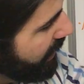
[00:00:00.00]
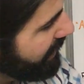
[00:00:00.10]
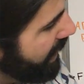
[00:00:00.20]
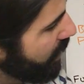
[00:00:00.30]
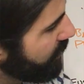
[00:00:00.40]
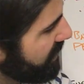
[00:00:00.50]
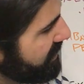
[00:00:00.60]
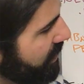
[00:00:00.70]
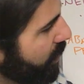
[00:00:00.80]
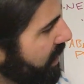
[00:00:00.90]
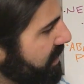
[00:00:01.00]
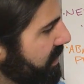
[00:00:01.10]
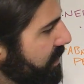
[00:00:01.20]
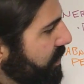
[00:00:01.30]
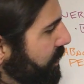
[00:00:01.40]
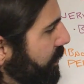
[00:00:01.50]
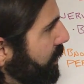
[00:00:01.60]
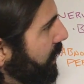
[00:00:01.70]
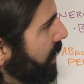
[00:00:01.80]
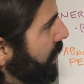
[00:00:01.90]
Now, the C1 and
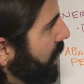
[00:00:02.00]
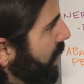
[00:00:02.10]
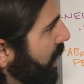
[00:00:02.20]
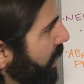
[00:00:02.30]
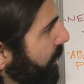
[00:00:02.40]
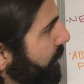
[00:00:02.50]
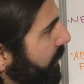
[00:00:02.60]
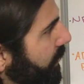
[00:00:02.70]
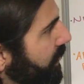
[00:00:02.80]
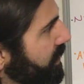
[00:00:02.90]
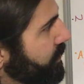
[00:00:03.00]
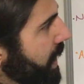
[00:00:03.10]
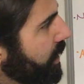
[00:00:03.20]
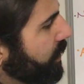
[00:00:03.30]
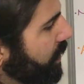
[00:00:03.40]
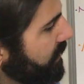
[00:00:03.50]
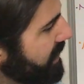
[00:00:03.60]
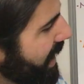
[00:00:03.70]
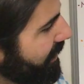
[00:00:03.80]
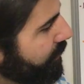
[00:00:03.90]
C2 spinal nerves
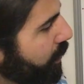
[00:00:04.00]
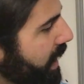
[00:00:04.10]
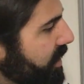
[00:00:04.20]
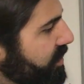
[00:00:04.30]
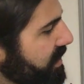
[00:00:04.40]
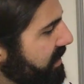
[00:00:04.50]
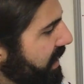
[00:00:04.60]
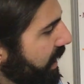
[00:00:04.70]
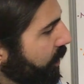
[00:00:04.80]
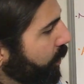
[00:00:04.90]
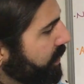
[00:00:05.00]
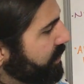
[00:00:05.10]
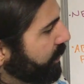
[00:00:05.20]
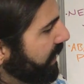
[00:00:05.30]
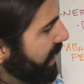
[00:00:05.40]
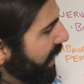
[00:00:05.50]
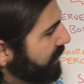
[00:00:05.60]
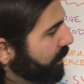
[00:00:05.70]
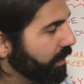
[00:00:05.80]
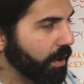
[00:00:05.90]
have branches that are going to
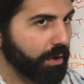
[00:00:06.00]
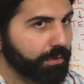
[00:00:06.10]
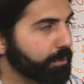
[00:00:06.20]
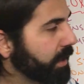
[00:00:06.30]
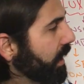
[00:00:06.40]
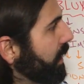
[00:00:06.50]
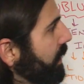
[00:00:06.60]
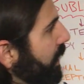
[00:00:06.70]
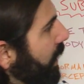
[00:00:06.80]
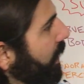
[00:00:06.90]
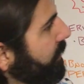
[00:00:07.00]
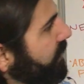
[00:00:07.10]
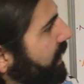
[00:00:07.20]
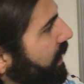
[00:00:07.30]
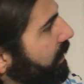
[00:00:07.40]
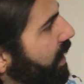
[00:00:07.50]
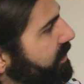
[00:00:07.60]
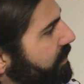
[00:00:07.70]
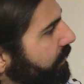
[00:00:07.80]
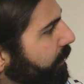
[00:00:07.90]
connect with all three of the
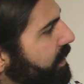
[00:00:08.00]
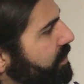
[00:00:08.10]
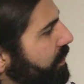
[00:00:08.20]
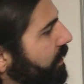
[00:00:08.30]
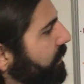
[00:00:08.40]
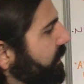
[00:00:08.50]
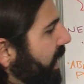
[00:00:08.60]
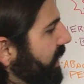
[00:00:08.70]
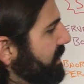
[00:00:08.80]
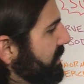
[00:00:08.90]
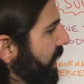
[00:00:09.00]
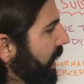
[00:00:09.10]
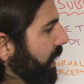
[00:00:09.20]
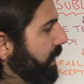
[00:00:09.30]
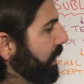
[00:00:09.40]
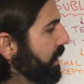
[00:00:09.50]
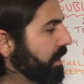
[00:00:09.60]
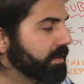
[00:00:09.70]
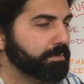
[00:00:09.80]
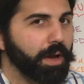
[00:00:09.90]
glossopharyngeal, vagus, and
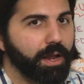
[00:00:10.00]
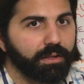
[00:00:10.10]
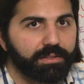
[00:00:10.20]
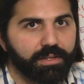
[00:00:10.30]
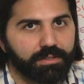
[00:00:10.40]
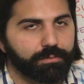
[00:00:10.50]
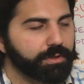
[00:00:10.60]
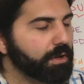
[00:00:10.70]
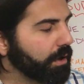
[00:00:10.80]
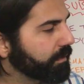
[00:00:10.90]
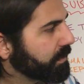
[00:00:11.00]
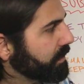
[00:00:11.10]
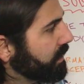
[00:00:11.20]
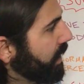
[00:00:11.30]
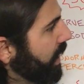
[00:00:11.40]
spinal accessory nerves.